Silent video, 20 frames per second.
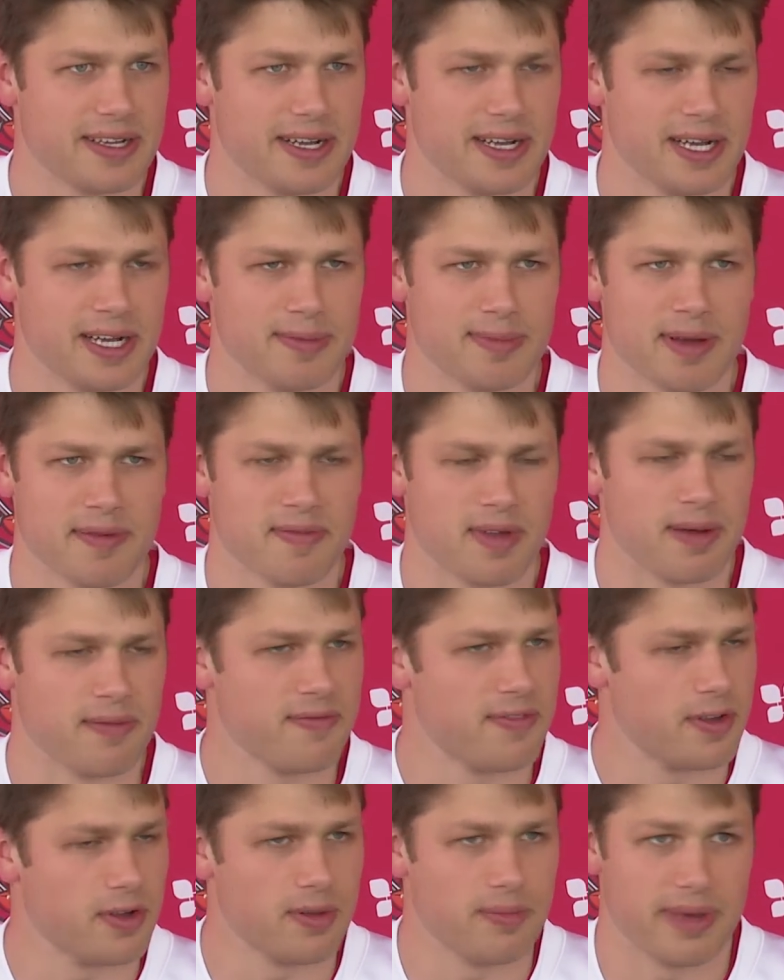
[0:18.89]

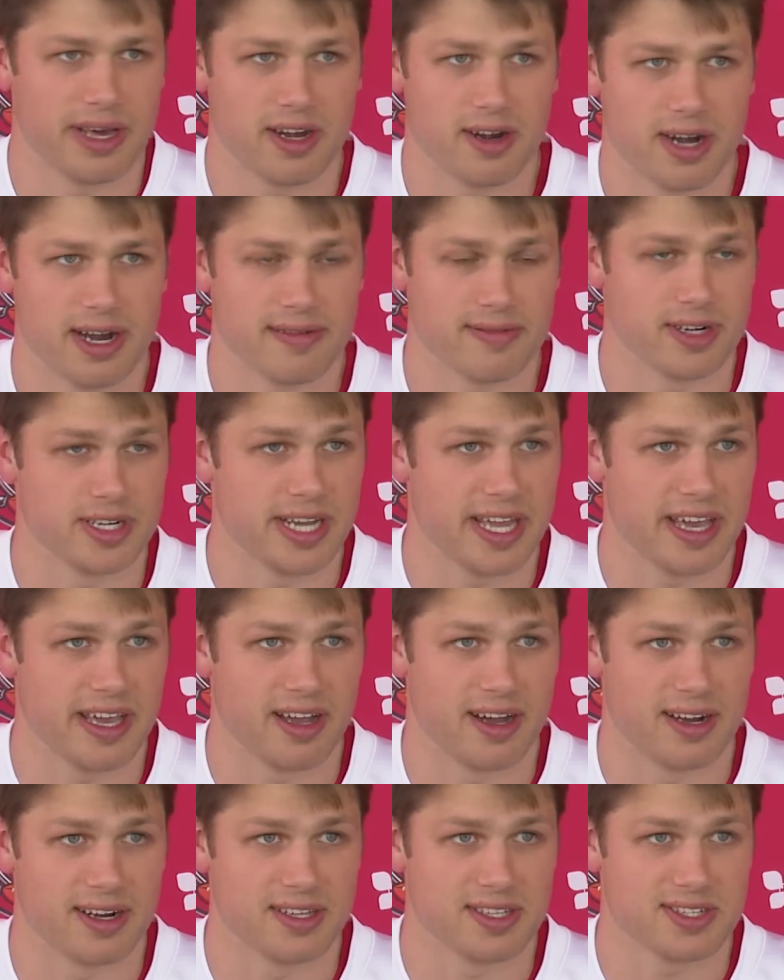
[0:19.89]
I'm feeling better every day,
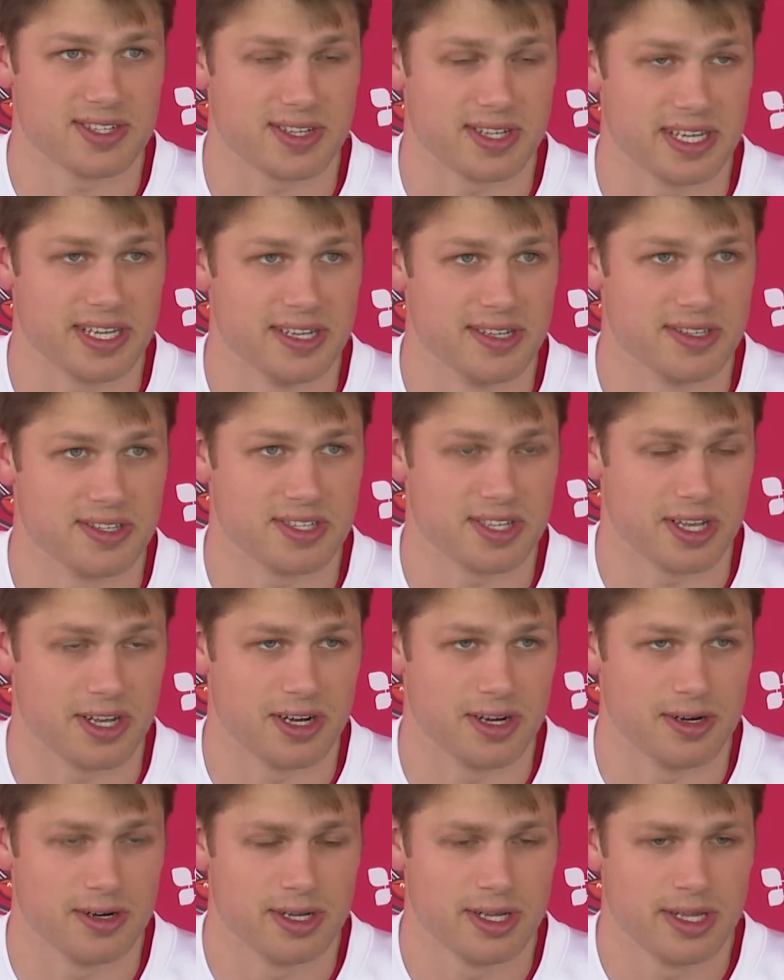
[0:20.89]
honestly, and
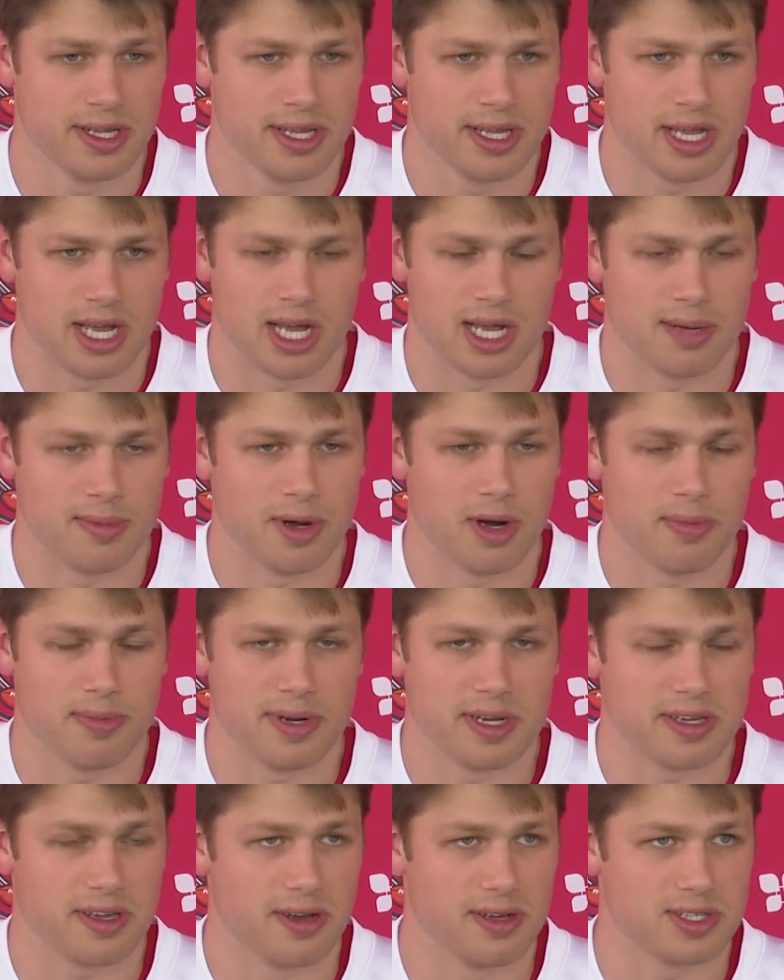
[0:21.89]
so I'm
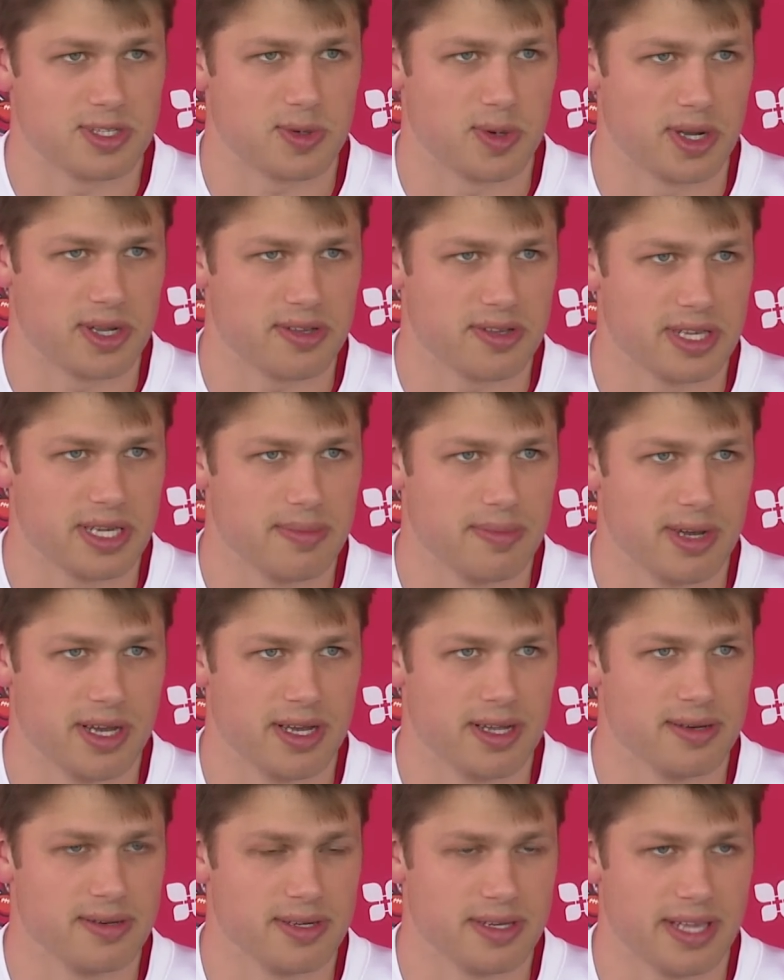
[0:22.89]
hoping it goes quickly.
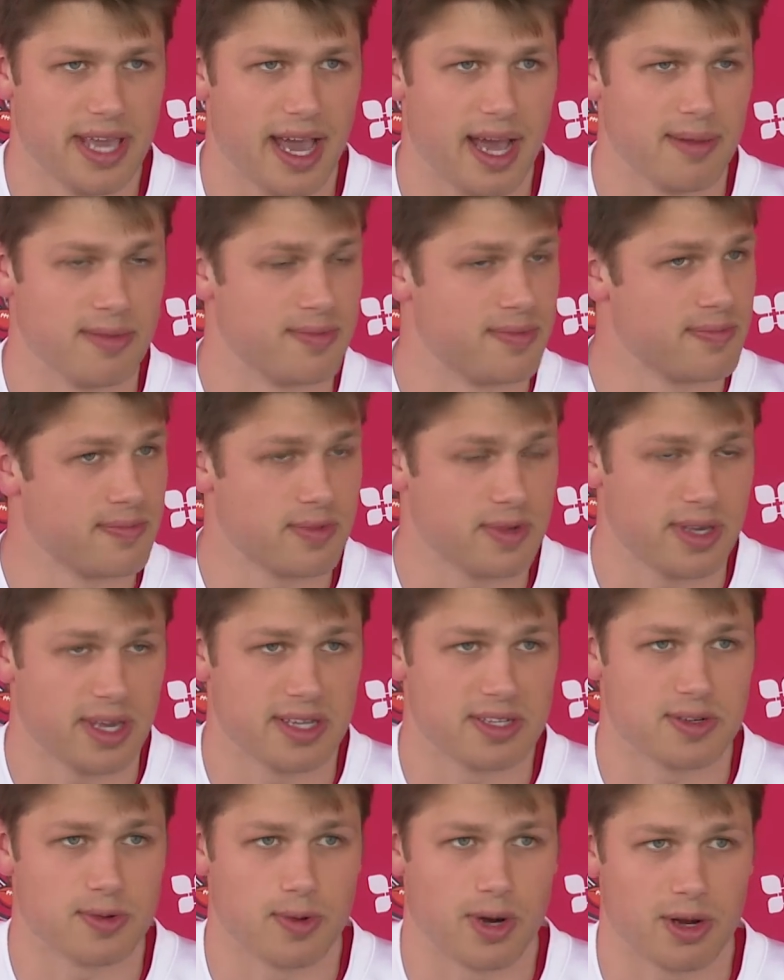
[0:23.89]
But, yeah,
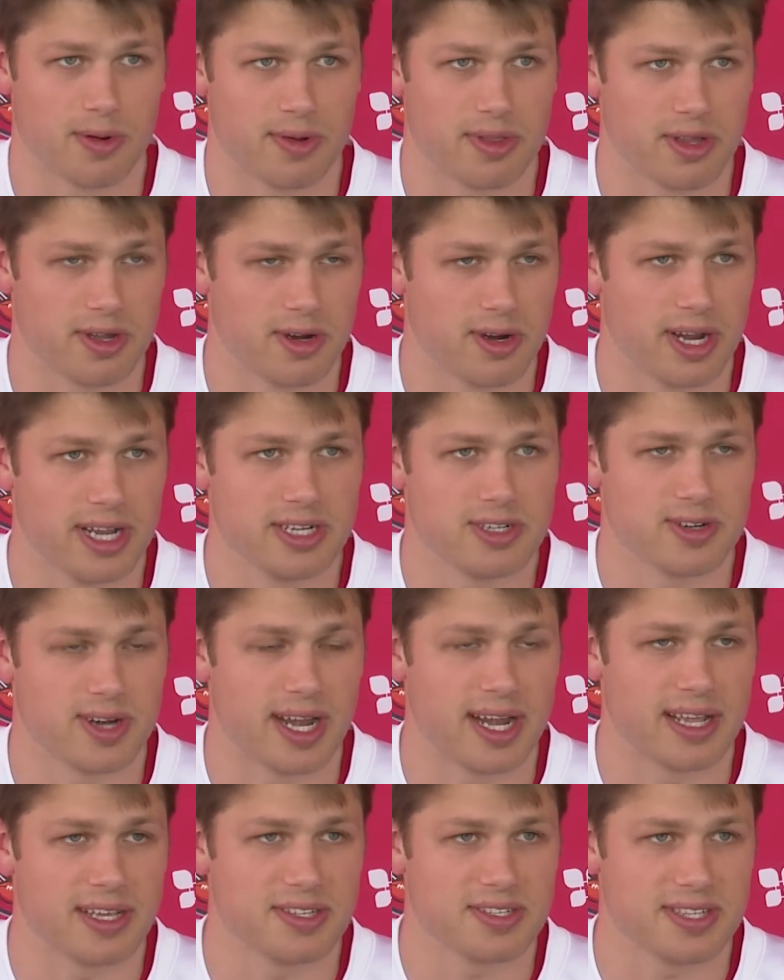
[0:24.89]
get to work with a great
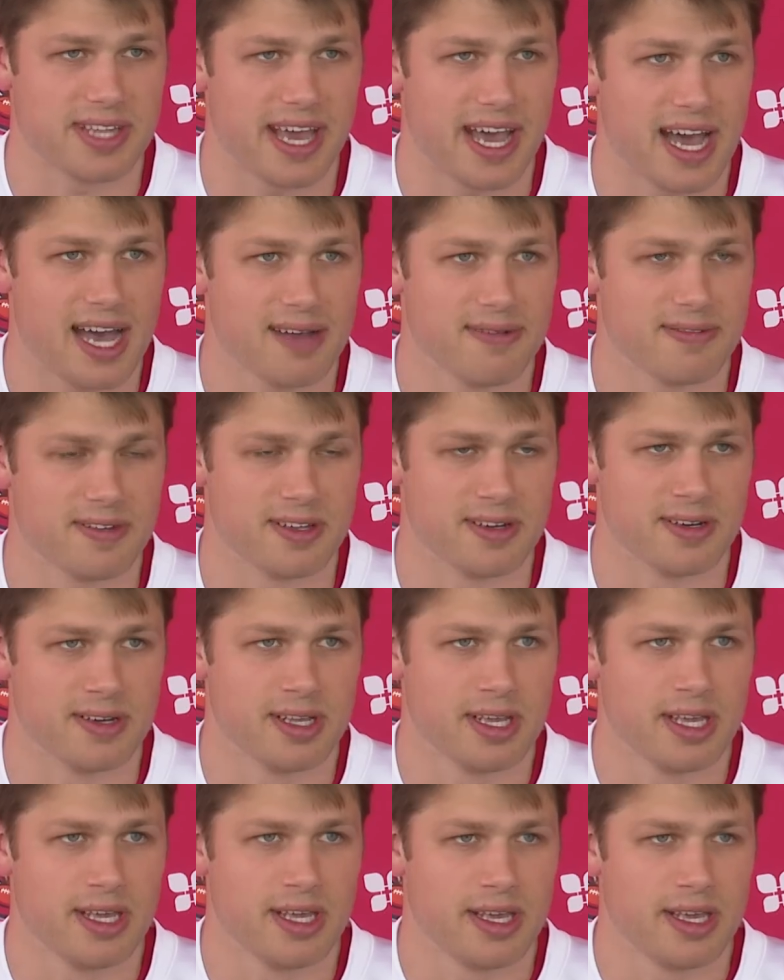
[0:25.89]
training staff, and
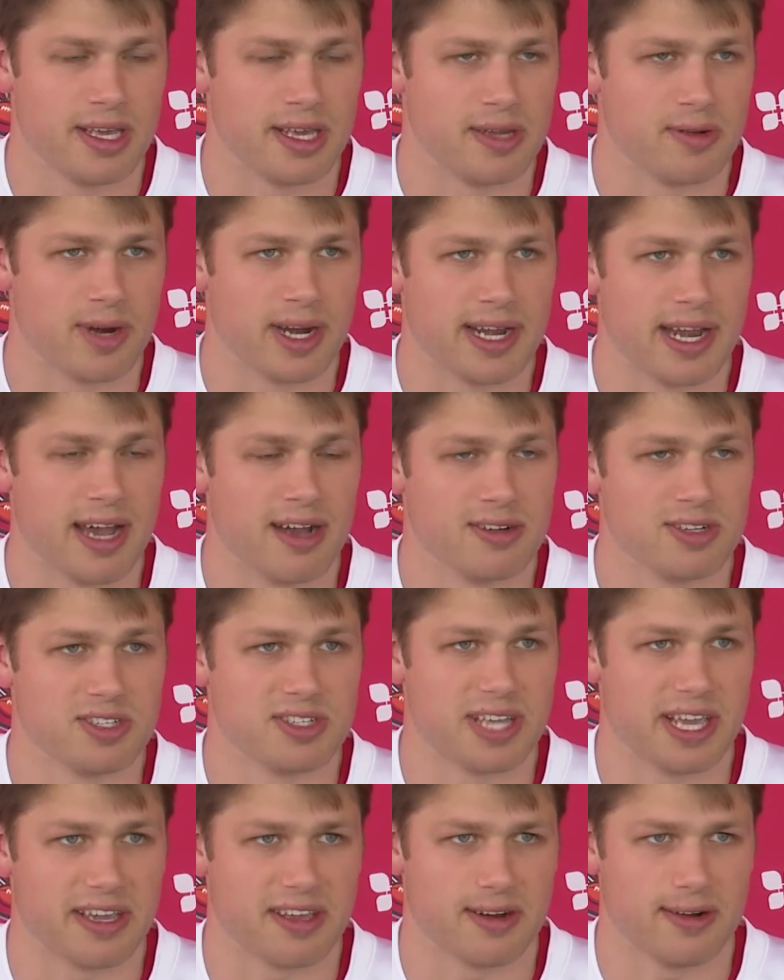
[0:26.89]
right now
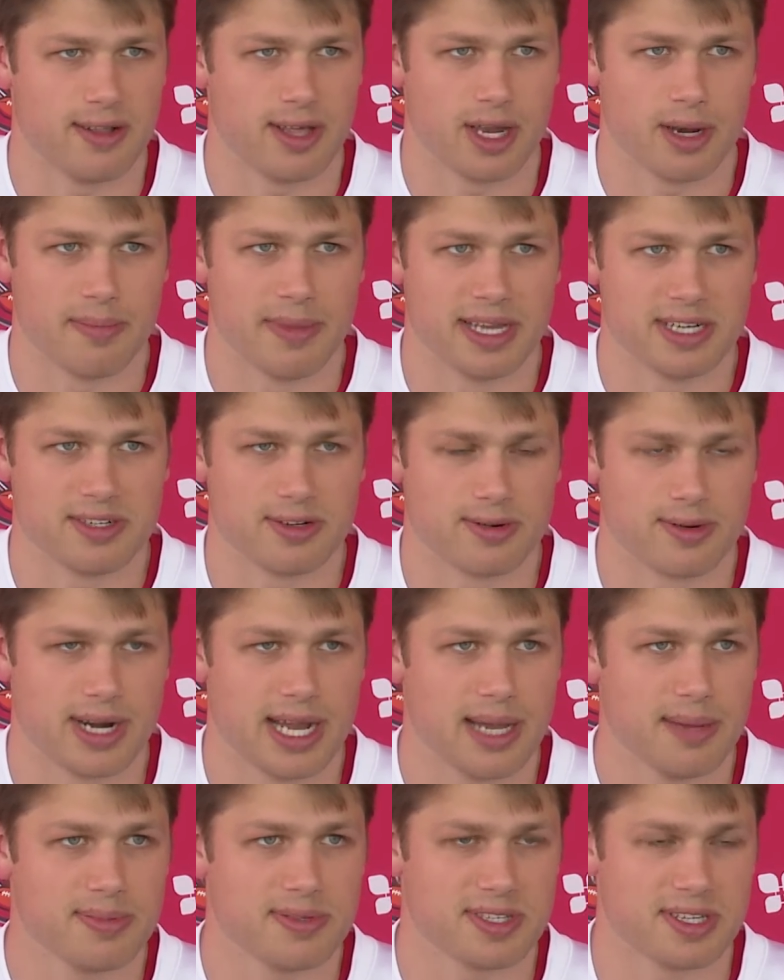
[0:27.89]
just taking a lot of mental
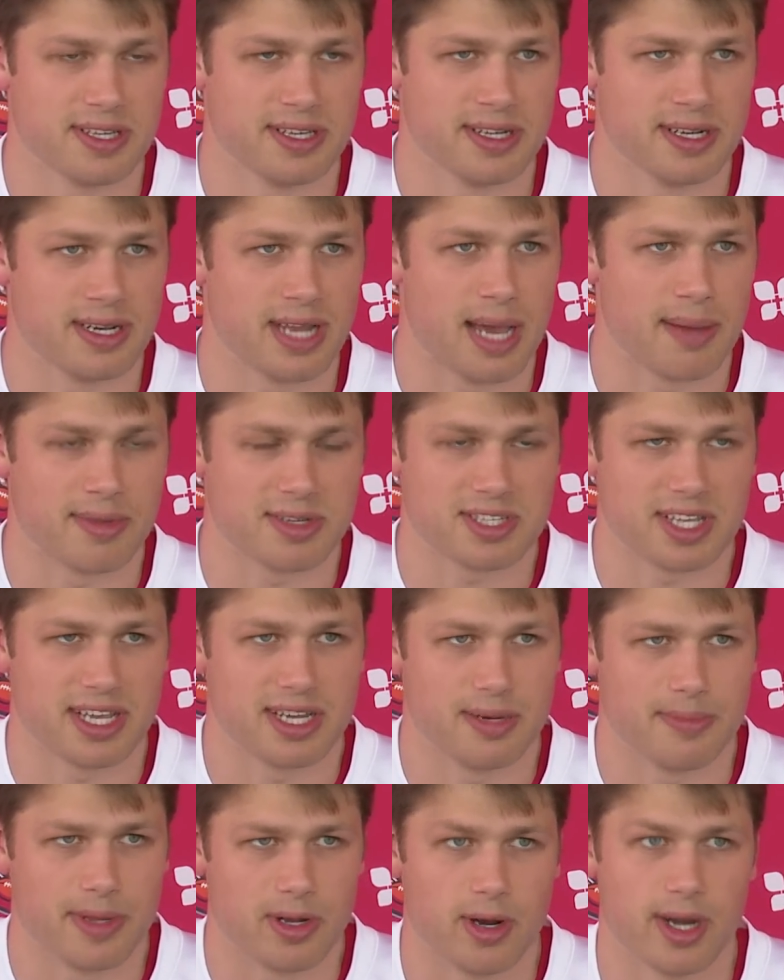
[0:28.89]
reps, and I'm
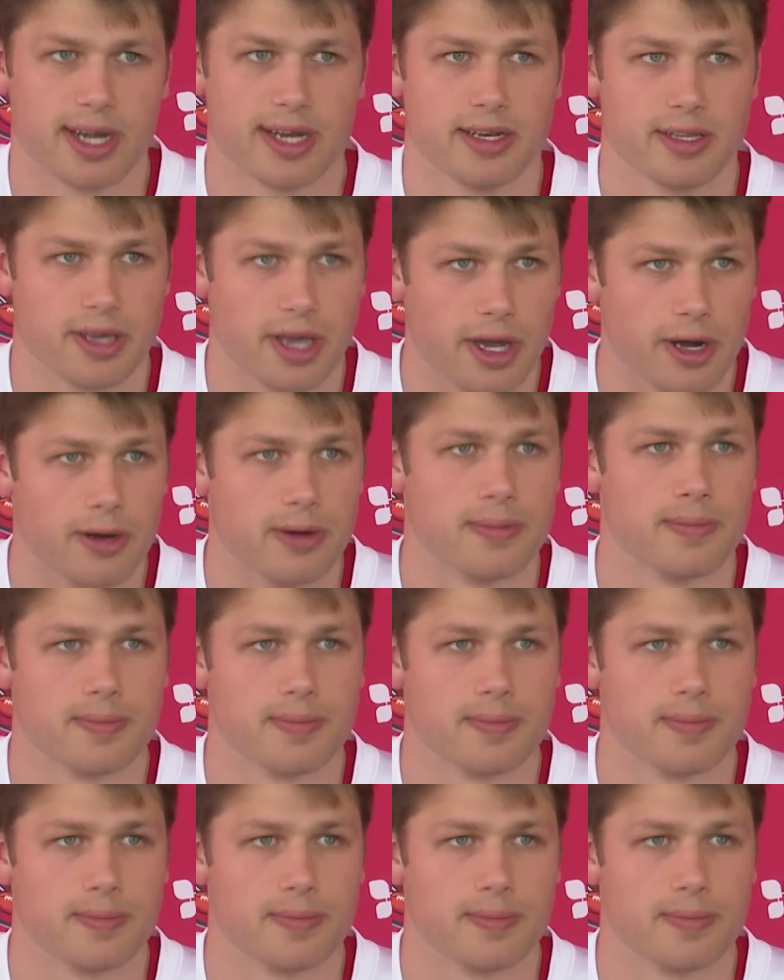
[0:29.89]
excited to be ready to go.